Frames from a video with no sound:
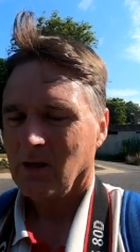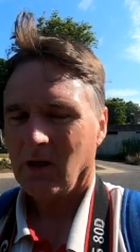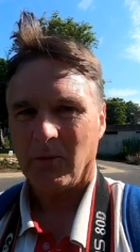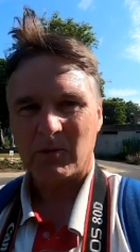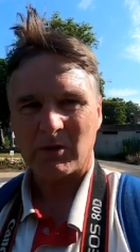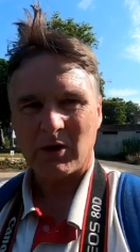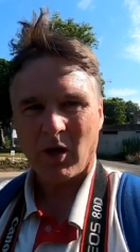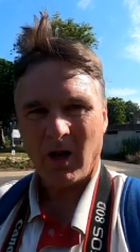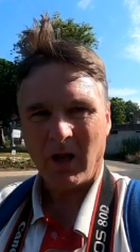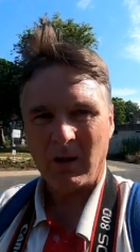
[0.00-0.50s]
I
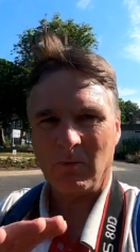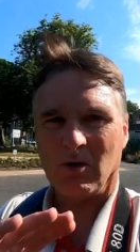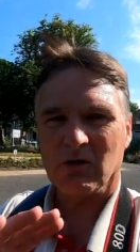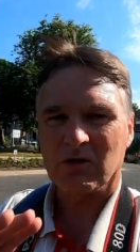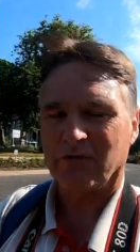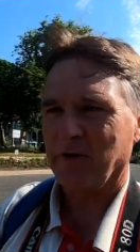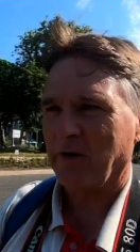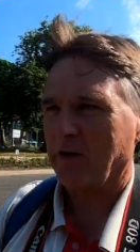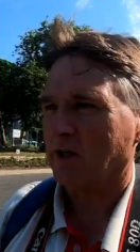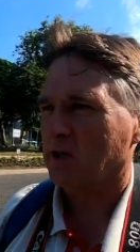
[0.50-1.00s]
was
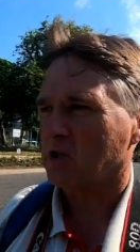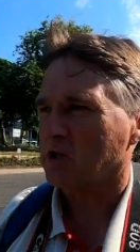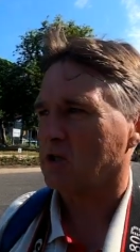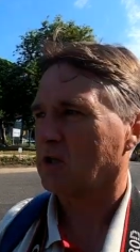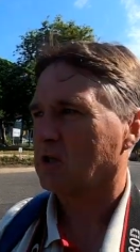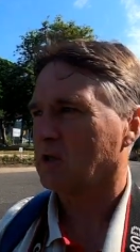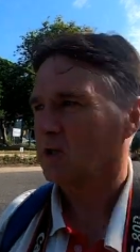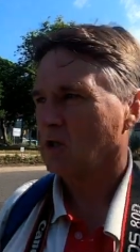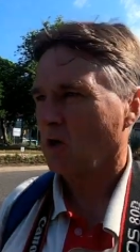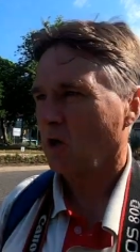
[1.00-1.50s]
almost
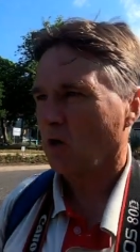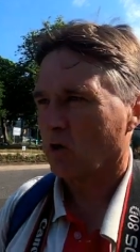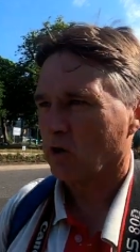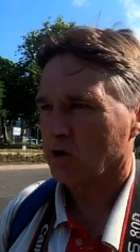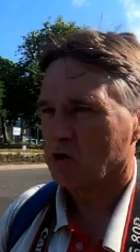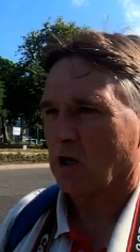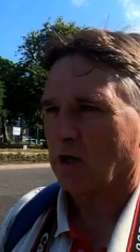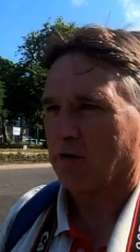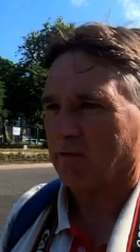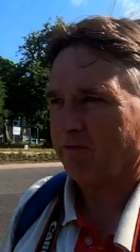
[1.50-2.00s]
finished the
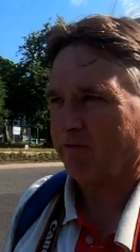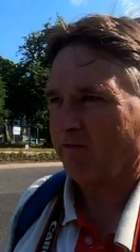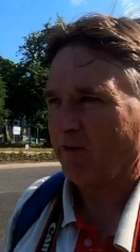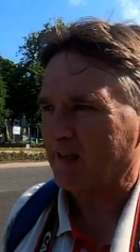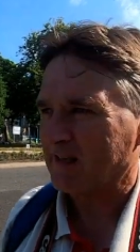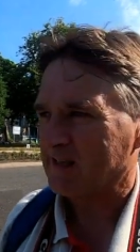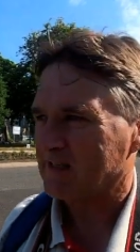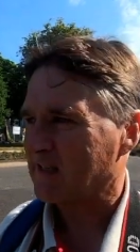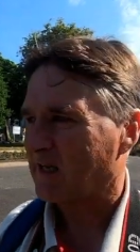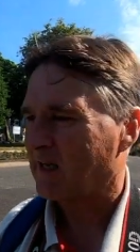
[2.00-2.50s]
torch on
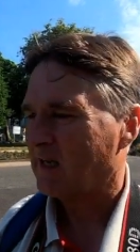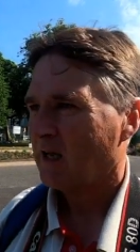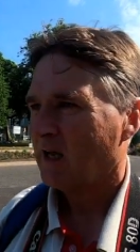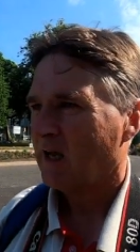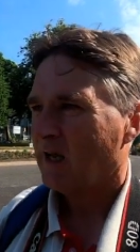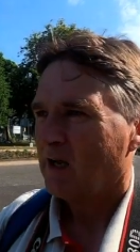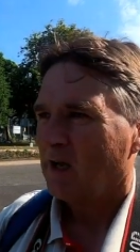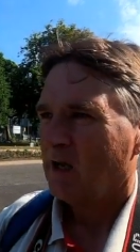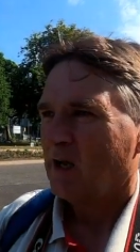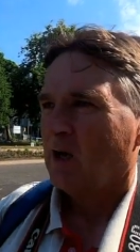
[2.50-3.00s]
felt
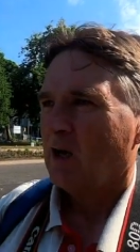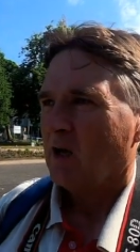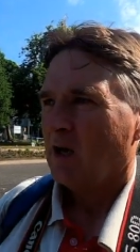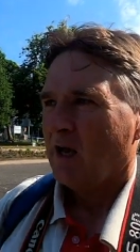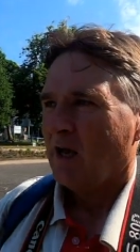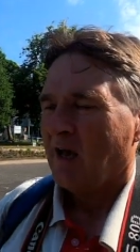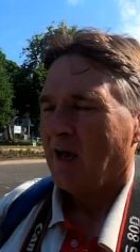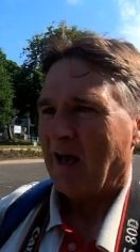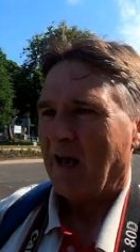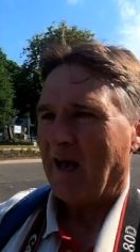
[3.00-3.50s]

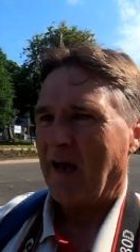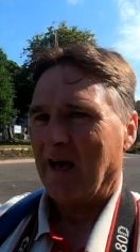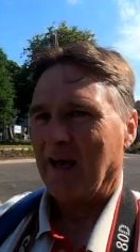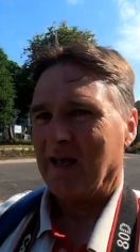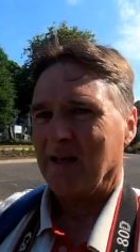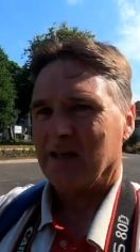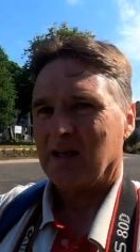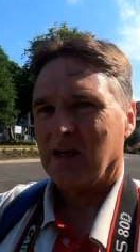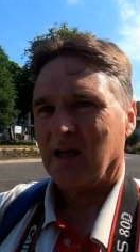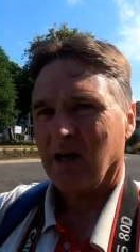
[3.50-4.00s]

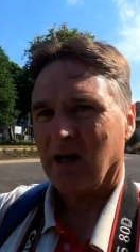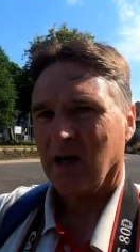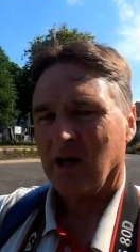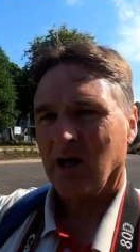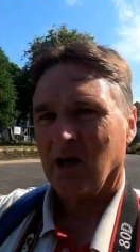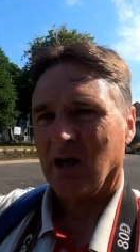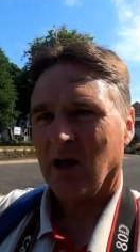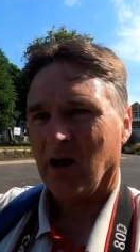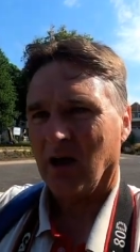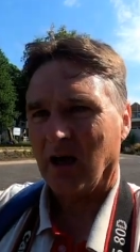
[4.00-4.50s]
and
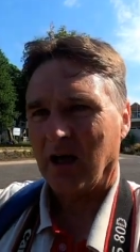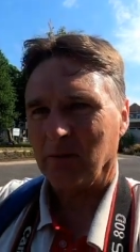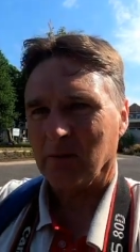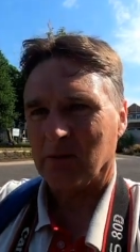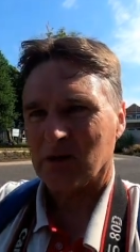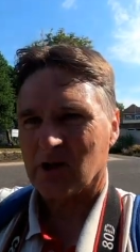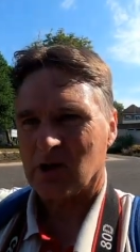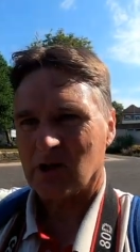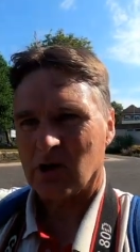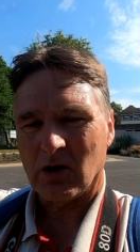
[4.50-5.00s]
I
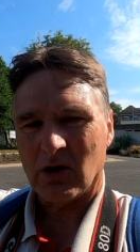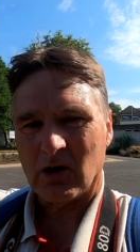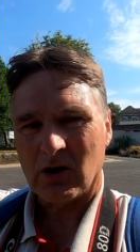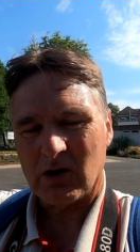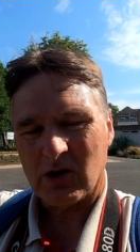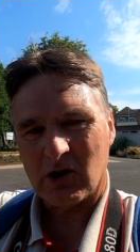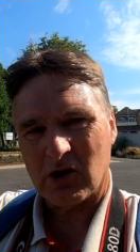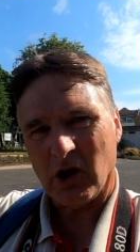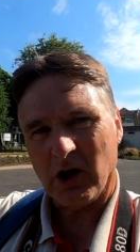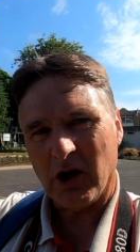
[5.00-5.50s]
was
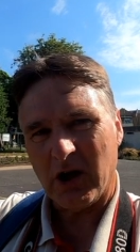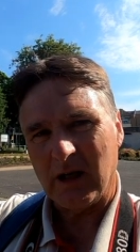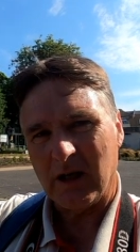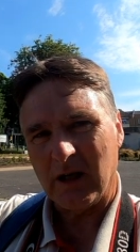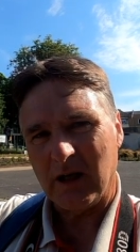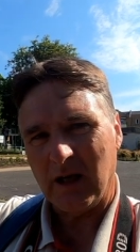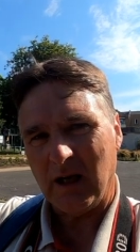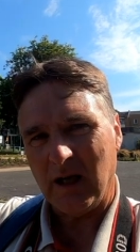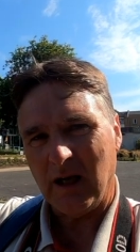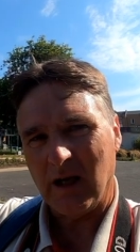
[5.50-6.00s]

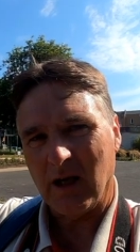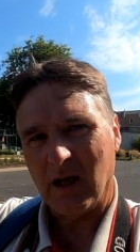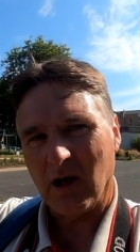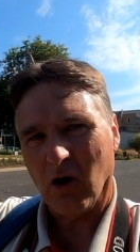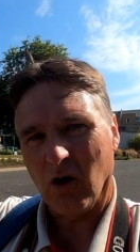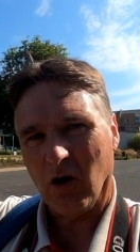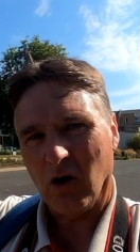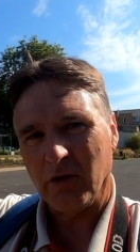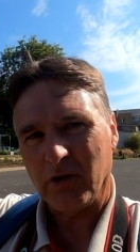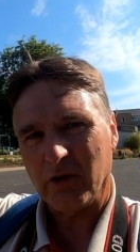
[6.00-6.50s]
joining
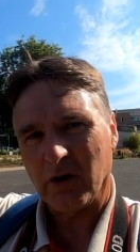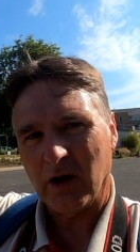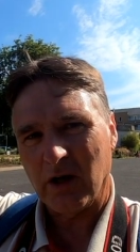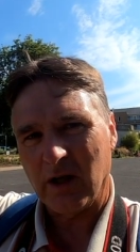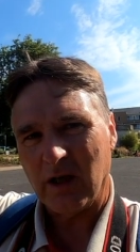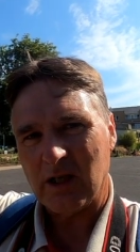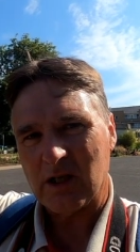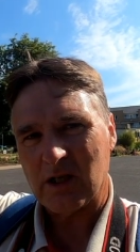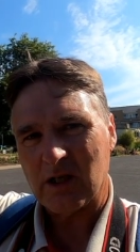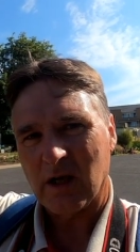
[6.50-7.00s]
in
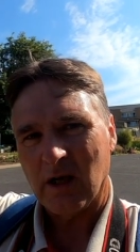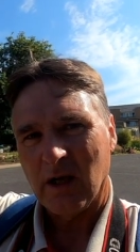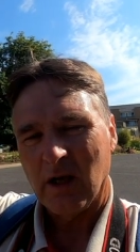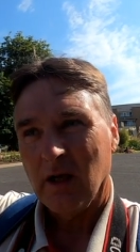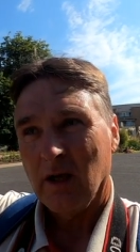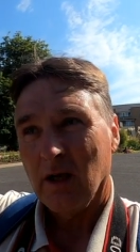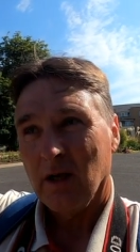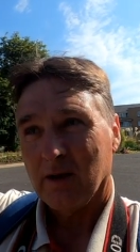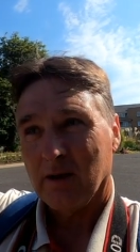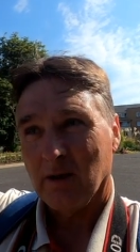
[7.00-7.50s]
underneath
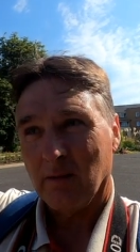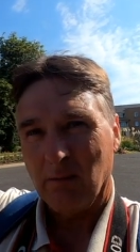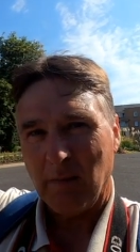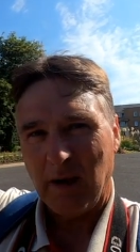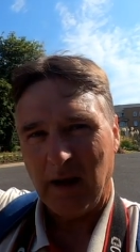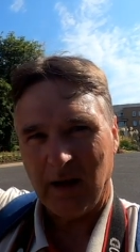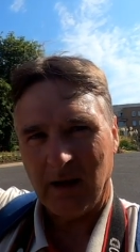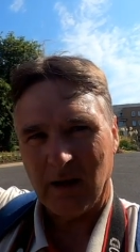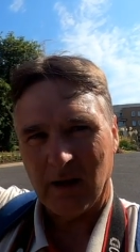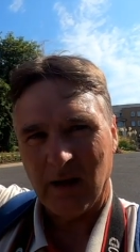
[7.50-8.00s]
the
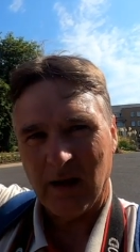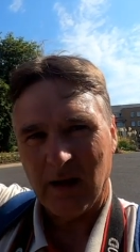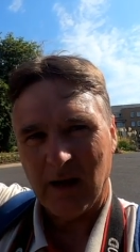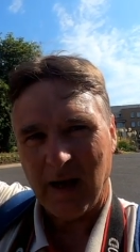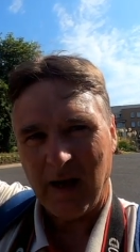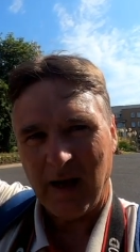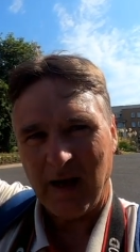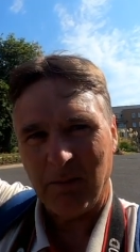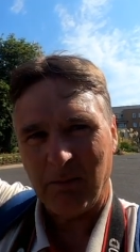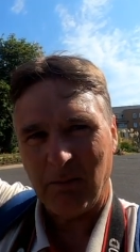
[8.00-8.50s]
main
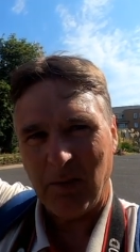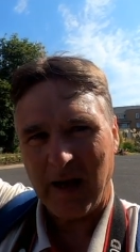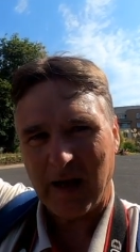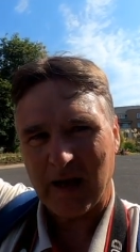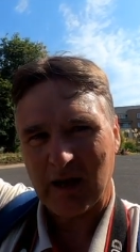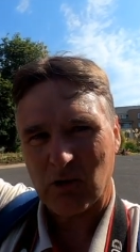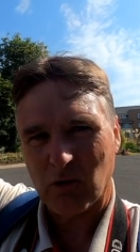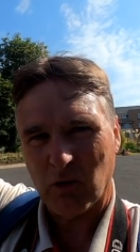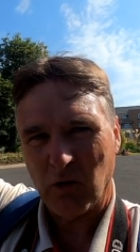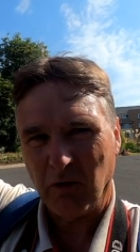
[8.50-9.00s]

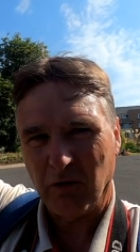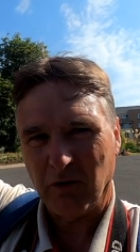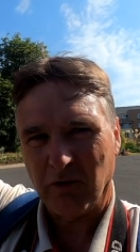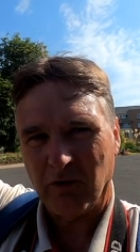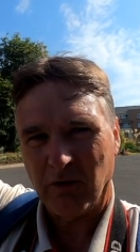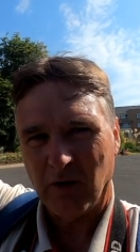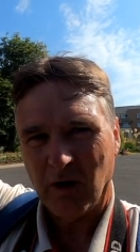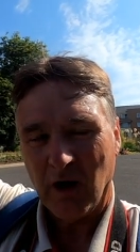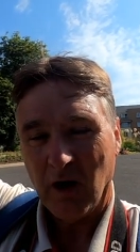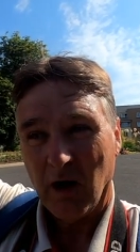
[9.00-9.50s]
apex
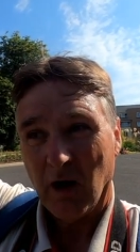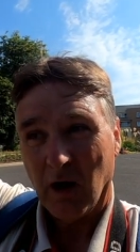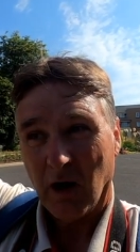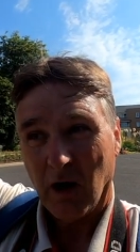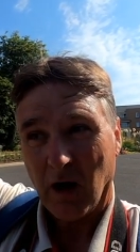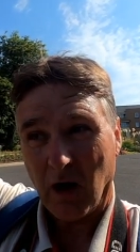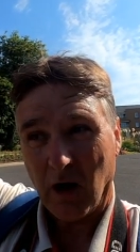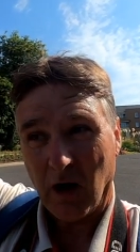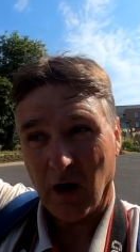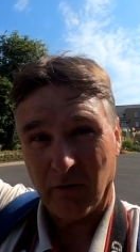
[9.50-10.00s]
roof
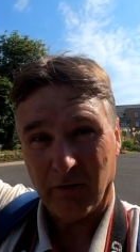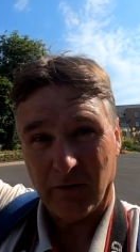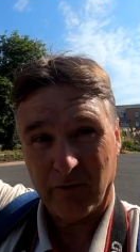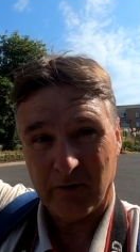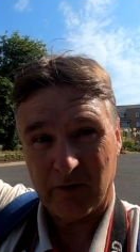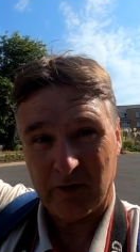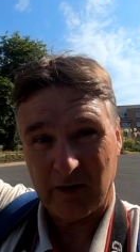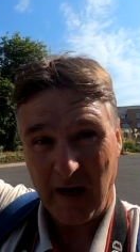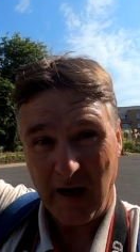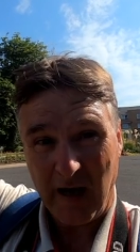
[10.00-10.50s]

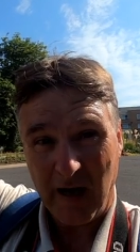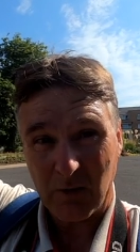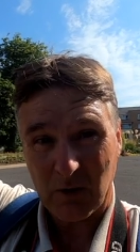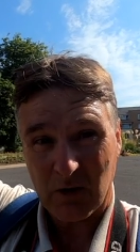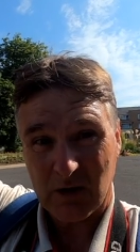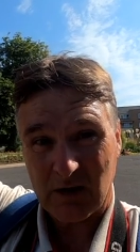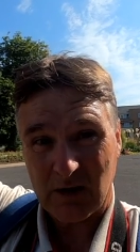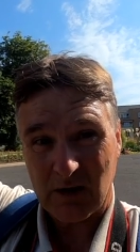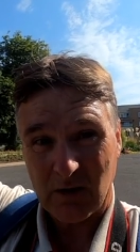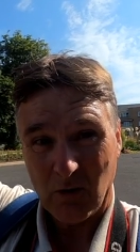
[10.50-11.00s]
of the
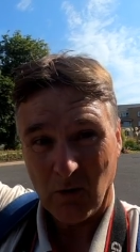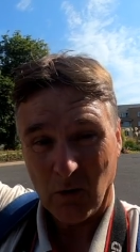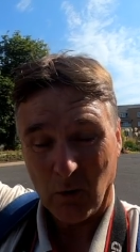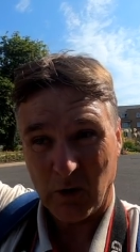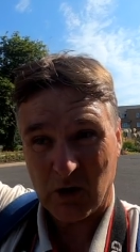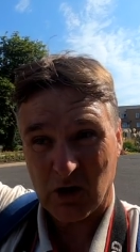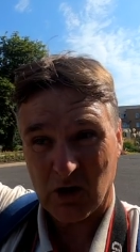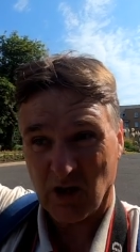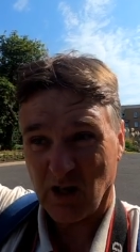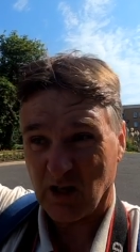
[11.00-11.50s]
house
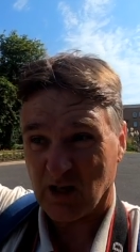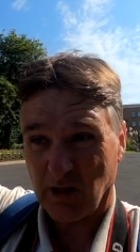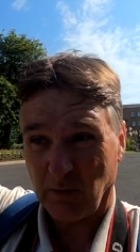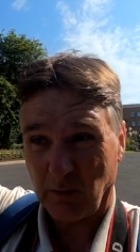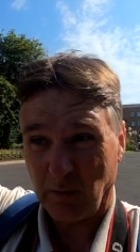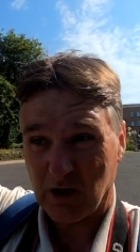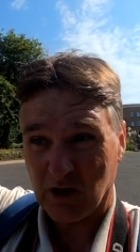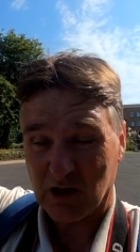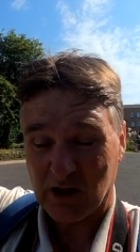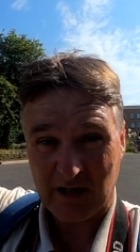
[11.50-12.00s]
which is
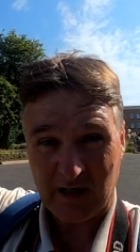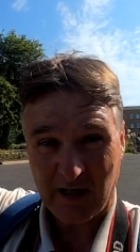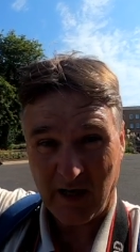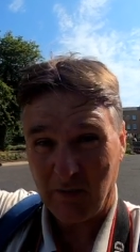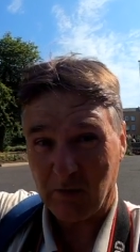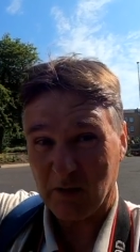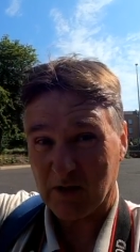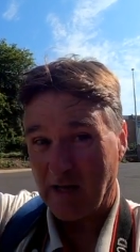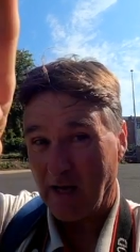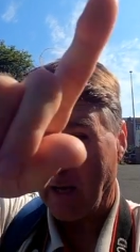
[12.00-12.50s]
which is a
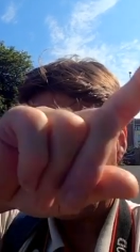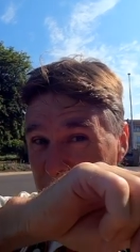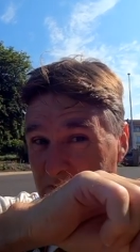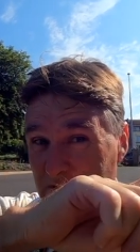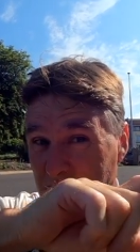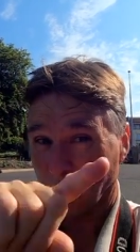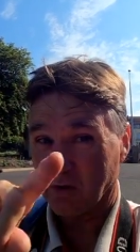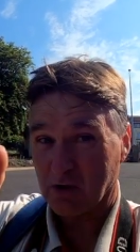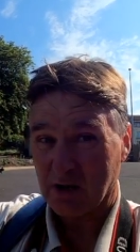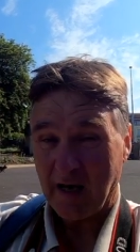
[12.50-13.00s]
terrace
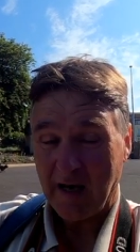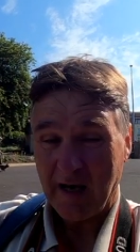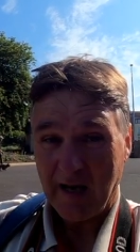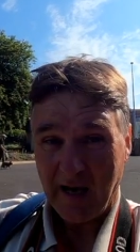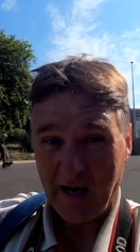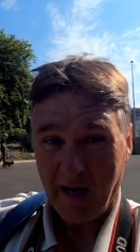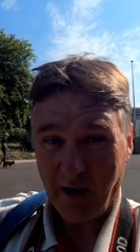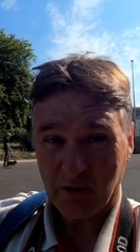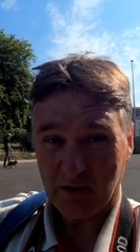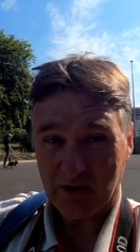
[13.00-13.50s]
house so there's
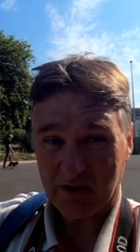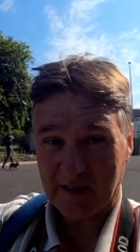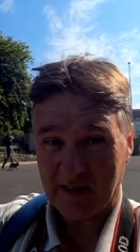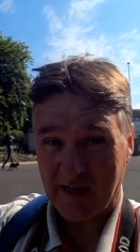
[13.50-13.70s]
houses